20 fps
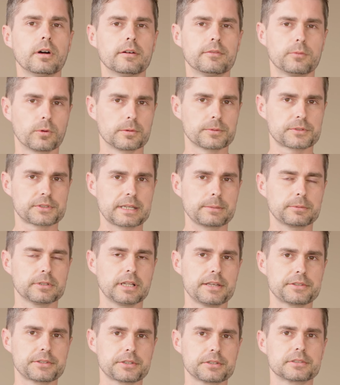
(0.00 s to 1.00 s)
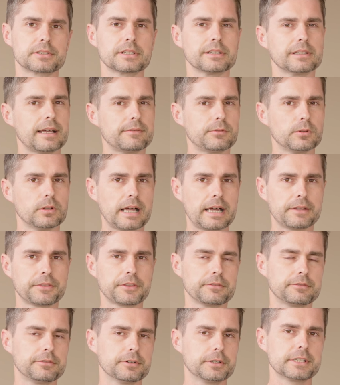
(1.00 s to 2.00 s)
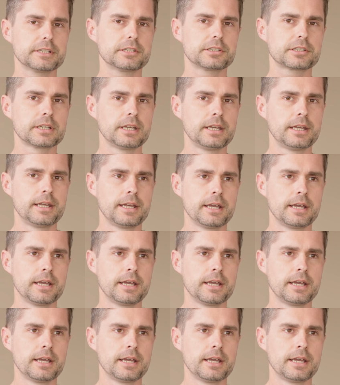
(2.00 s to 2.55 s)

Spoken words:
of Warp Stabilizer to level out the footage.